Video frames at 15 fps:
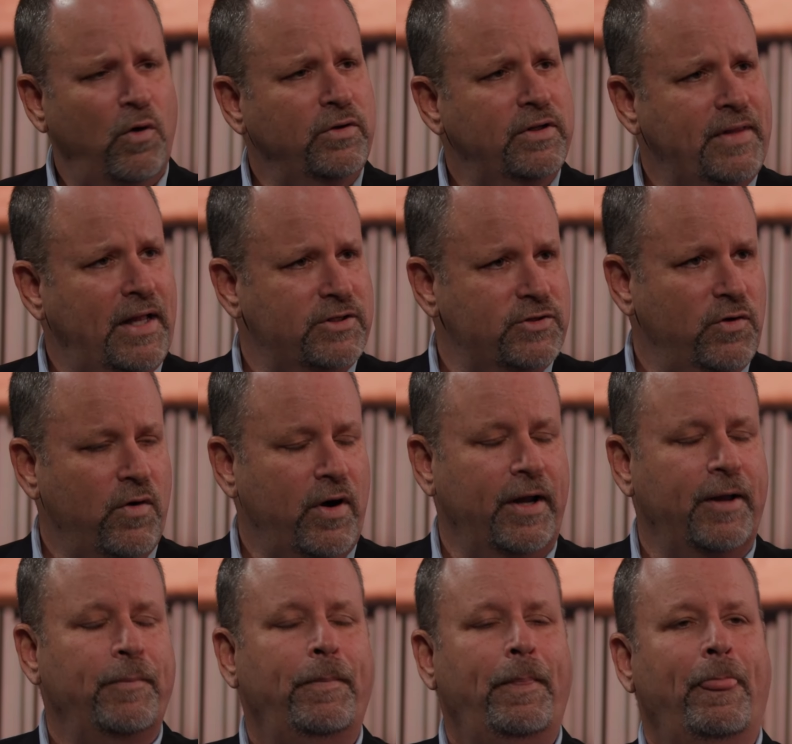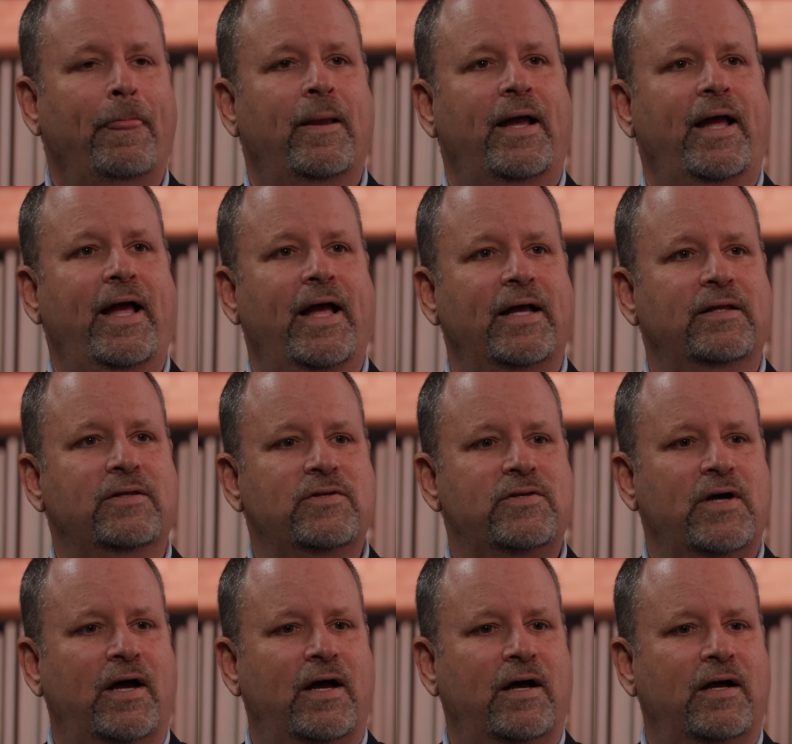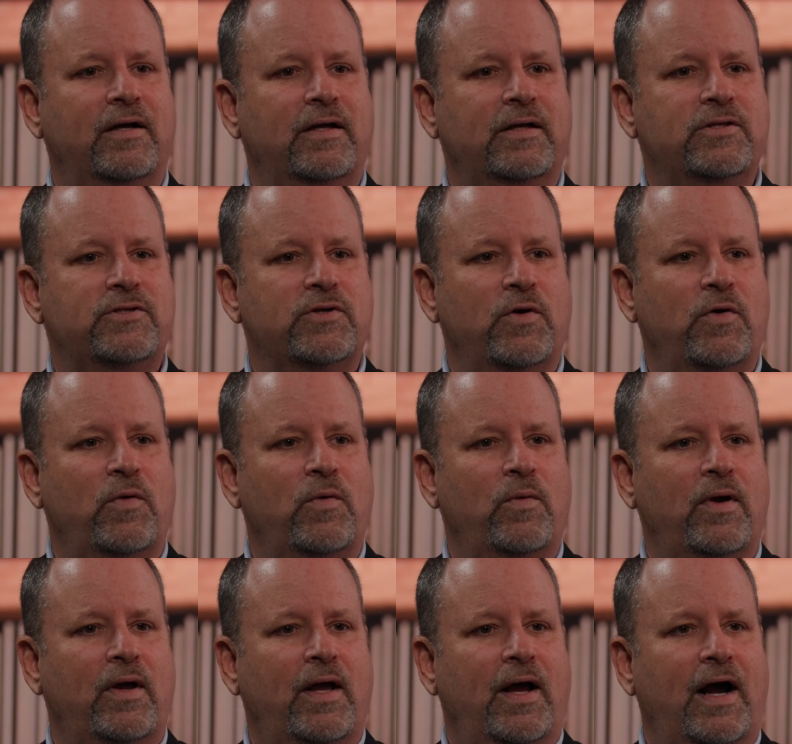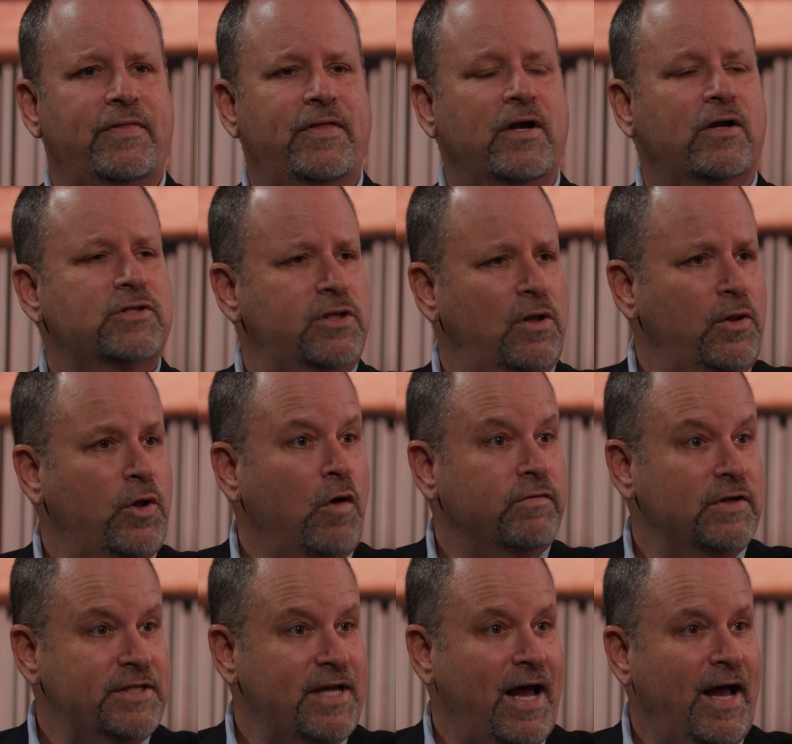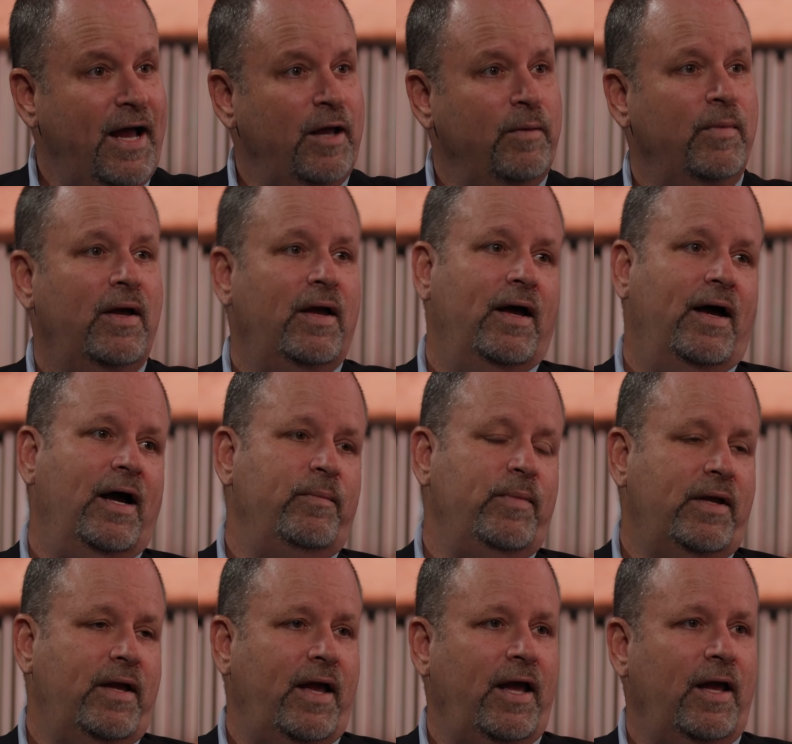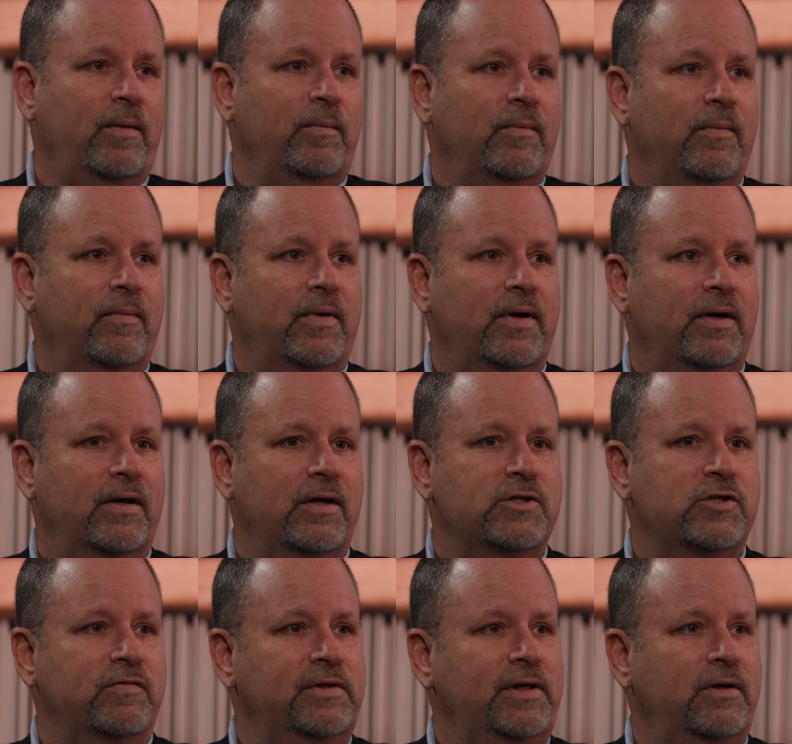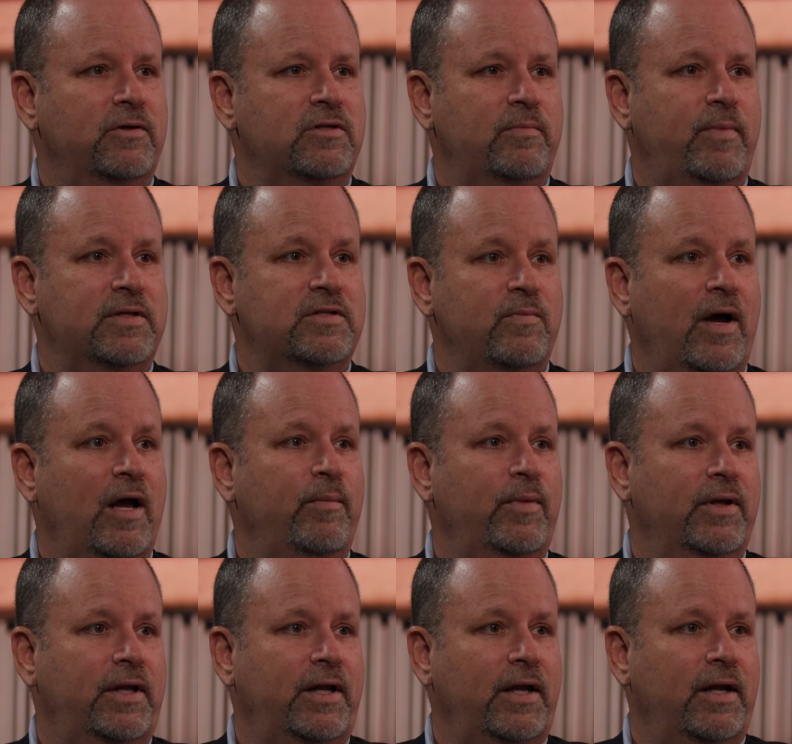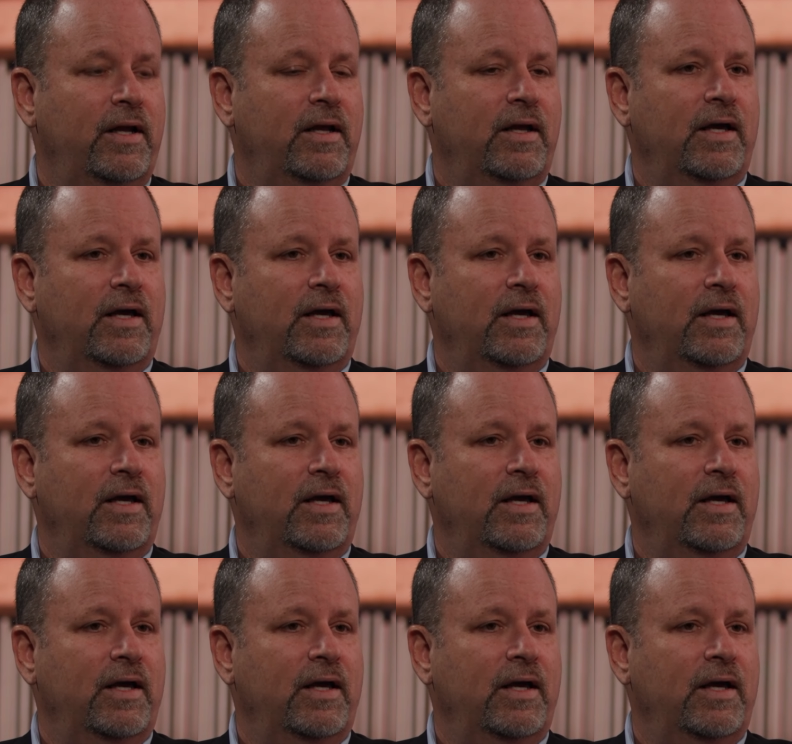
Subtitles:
told in that story. And so I think slowly over time, I became a servant leader to the best of my ability.